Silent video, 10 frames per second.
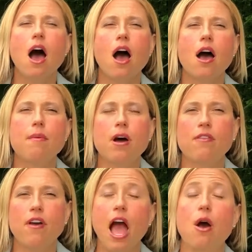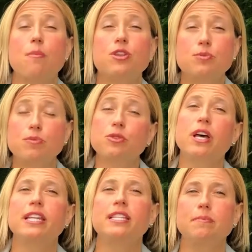um, of how much blue
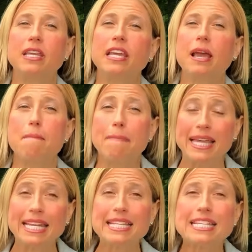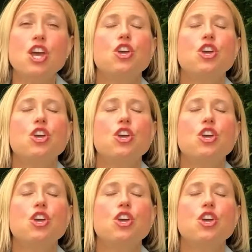light is being emitted.